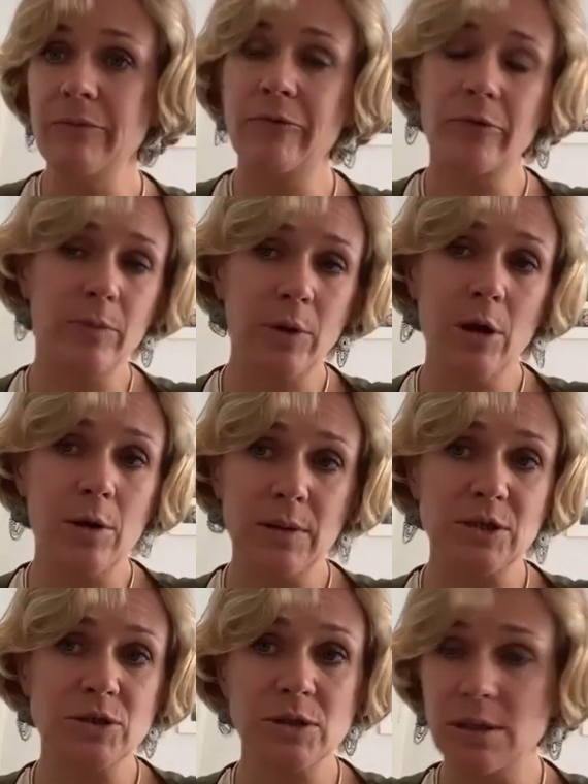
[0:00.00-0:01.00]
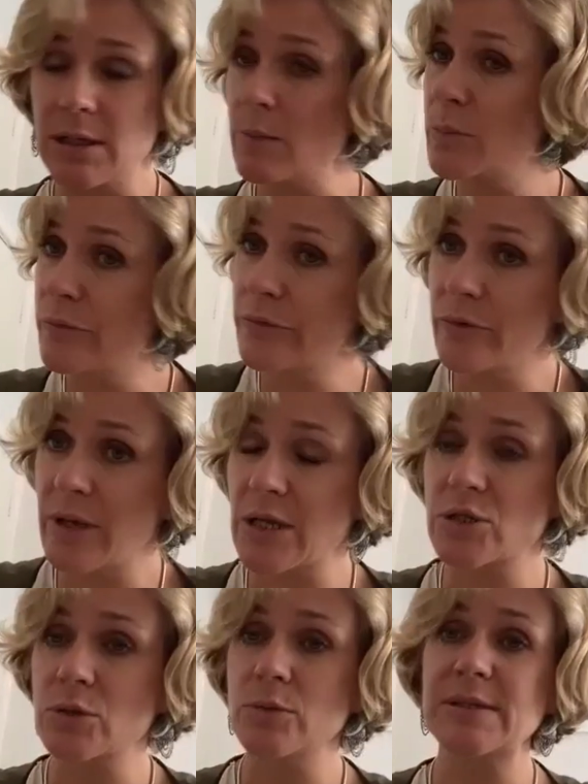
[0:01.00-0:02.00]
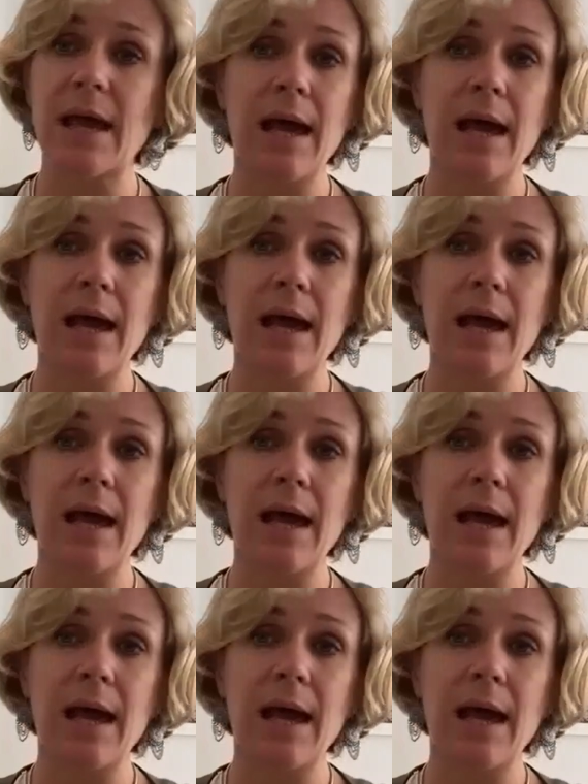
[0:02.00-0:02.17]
from the coalition, Liberals or Nationals,